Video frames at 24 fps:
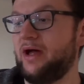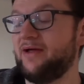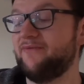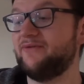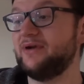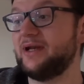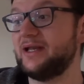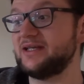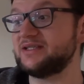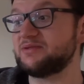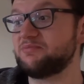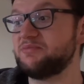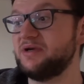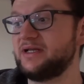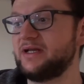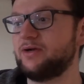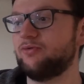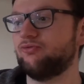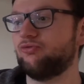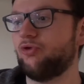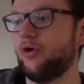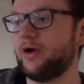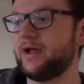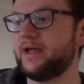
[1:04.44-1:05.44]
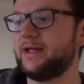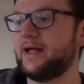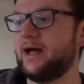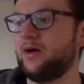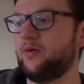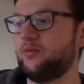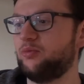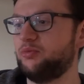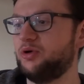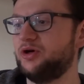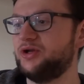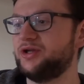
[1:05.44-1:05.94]
every last minute rocking
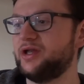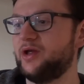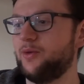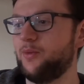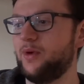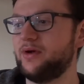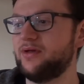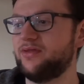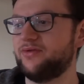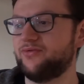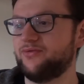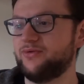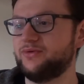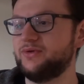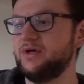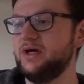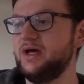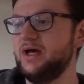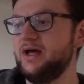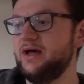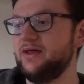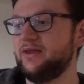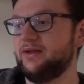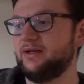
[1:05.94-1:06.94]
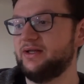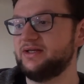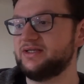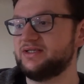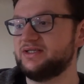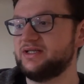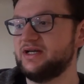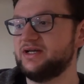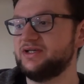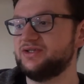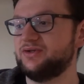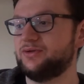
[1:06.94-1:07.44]
out, burning your way through the
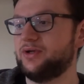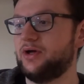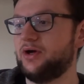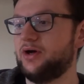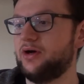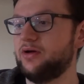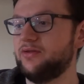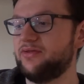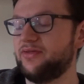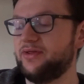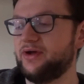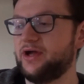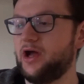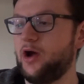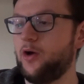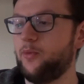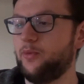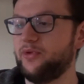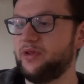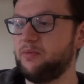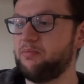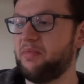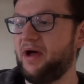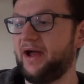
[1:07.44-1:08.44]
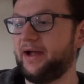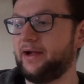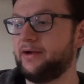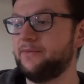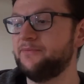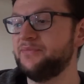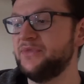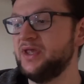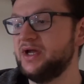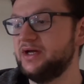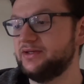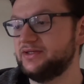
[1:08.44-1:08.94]
last days on Earth, then go out with a bang.
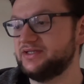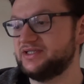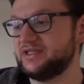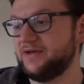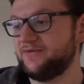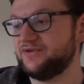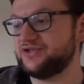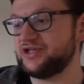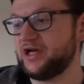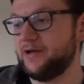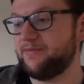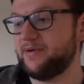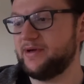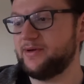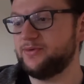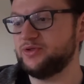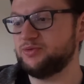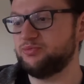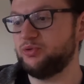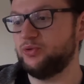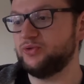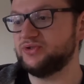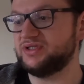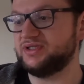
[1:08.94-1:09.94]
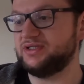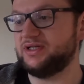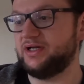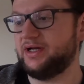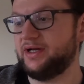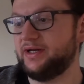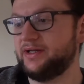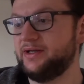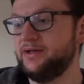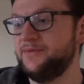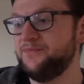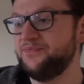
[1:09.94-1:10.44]
This Savage IPA was born to
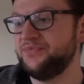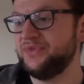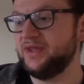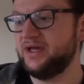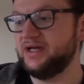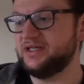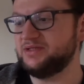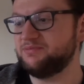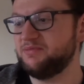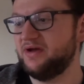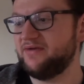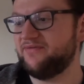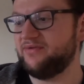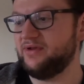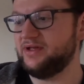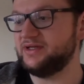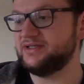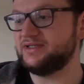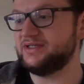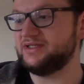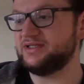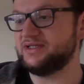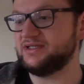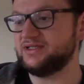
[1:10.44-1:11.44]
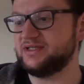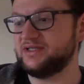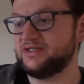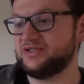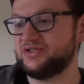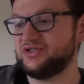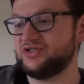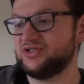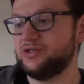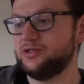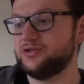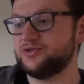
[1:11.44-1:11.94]
die. It's made for existence as
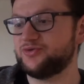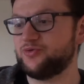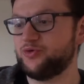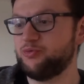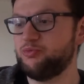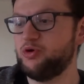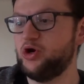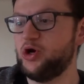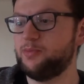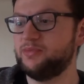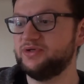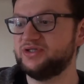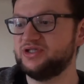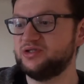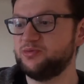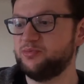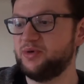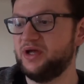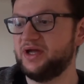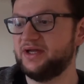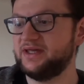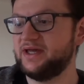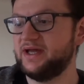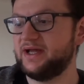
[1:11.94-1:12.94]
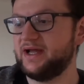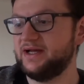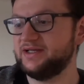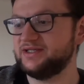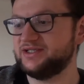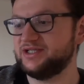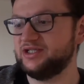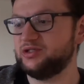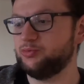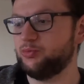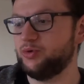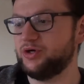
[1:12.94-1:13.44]
a solitary purpose to be a
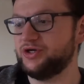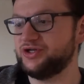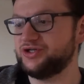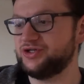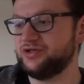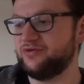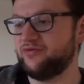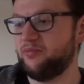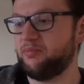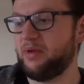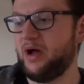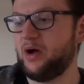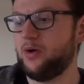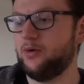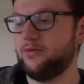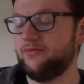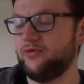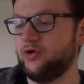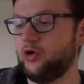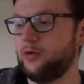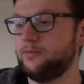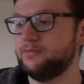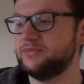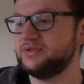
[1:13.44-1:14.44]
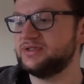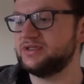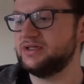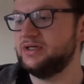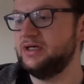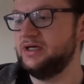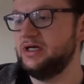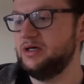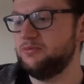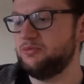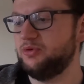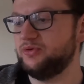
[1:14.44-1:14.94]
kick-ass celebration of the power of hops.
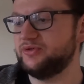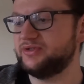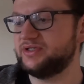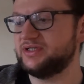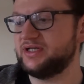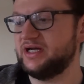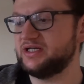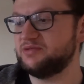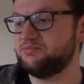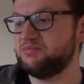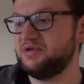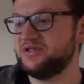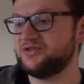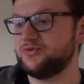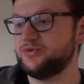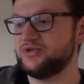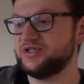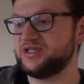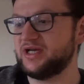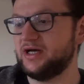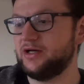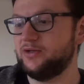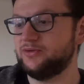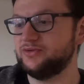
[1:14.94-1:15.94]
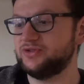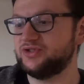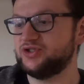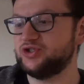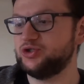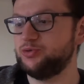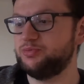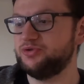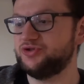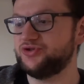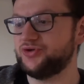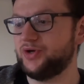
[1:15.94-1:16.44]
Born to die is bitter as hell,
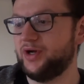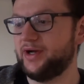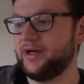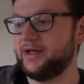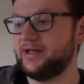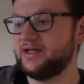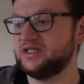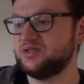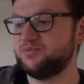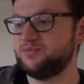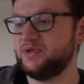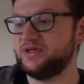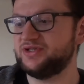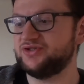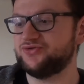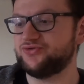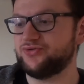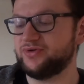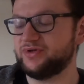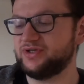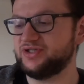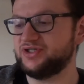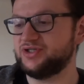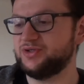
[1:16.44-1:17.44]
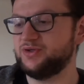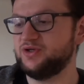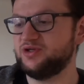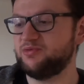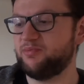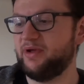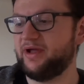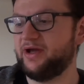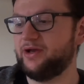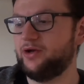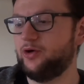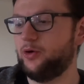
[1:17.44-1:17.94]
super dry, and it's best drunk as soon as
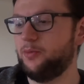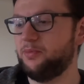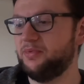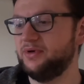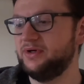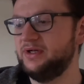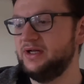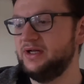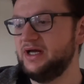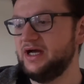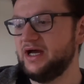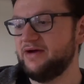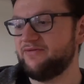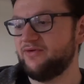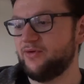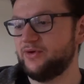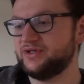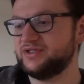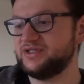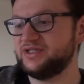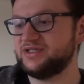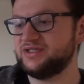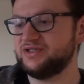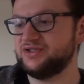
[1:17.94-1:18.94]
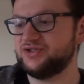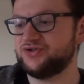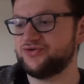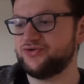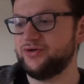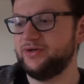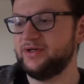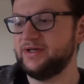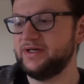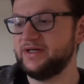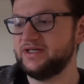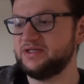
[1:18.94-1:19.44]
you pick it up. If our existence
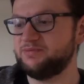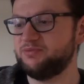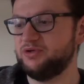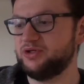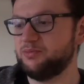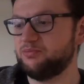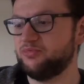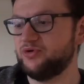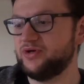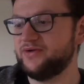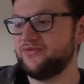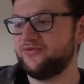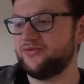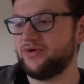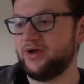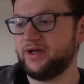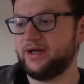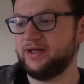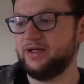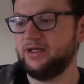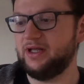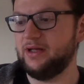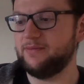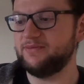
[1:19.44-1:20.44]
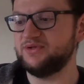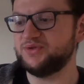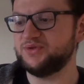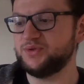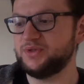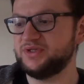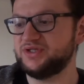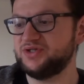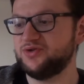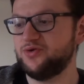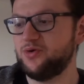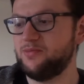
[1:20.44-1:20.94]
truly is but a brief crack in light
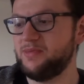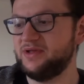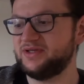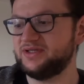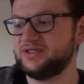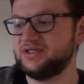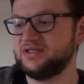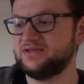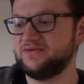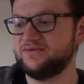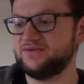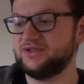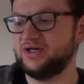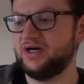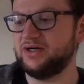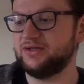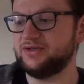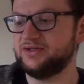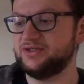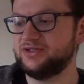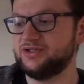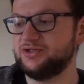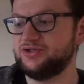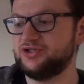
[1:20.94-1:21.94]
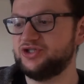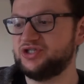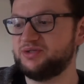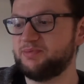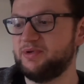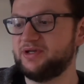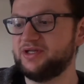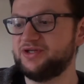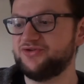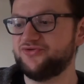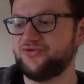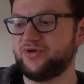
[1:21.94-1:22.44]
between two immensities of darkness, you should
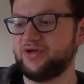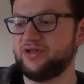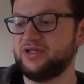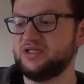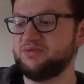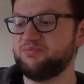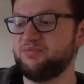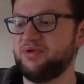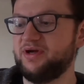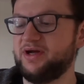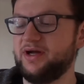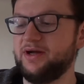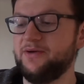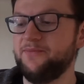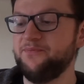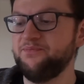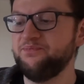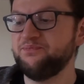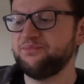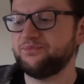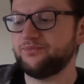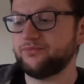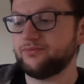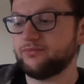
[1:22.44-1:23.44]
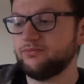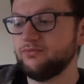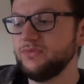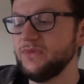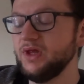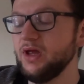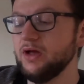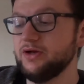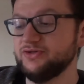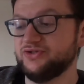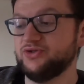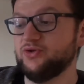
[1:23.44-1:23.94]
spend it drinking this beer
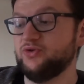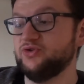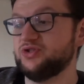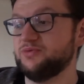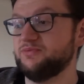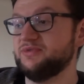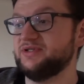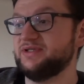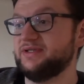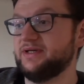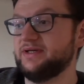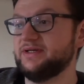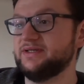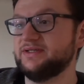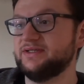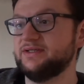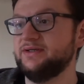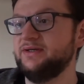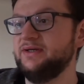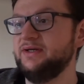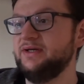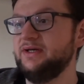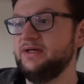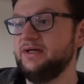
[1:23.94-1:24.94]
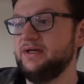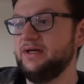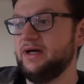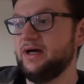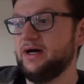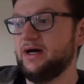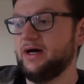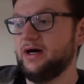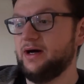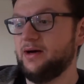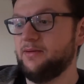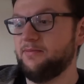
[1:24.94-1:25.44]
as awesome as this.
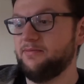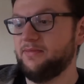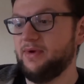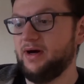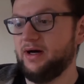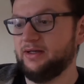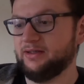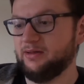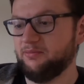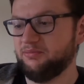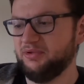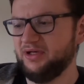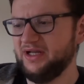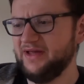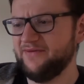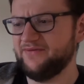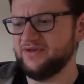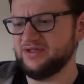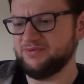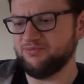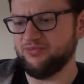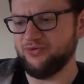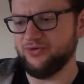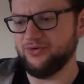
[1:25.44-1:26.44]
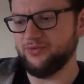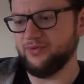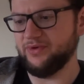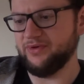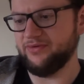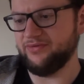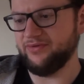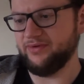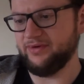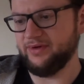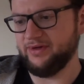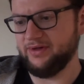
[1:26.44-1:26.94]
Um, and I believe it's brewed
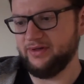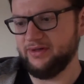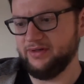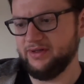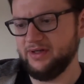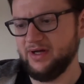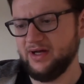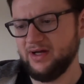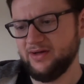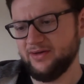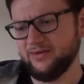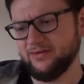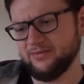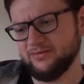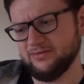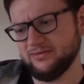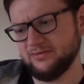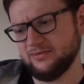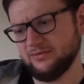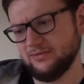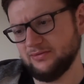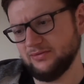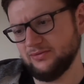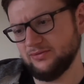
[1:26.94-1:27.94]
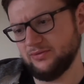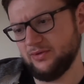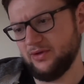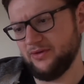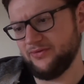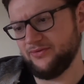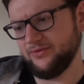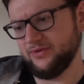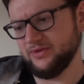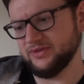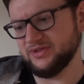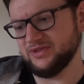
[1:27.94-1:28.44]
with, uh, uh oh, oh, I
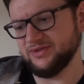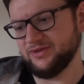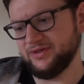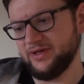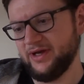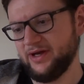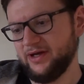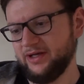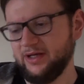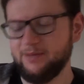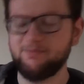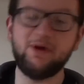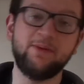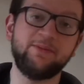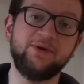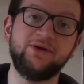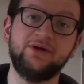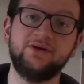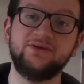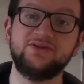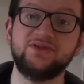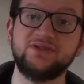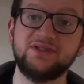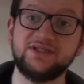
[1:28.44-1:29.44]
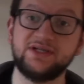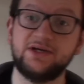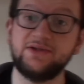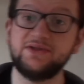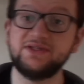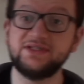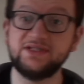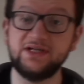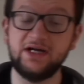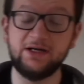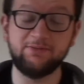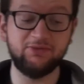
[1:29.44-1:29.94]
thought I'd seen it earlier, maybe not, doesn't sound
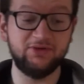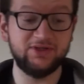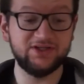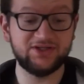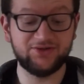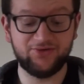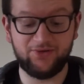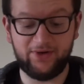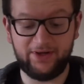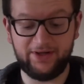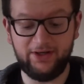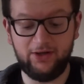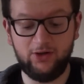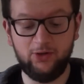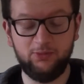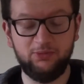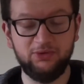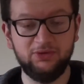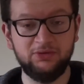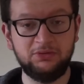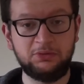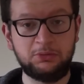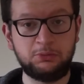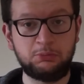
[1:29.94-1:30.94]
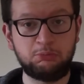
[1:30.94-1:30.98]
side, but let's crack it open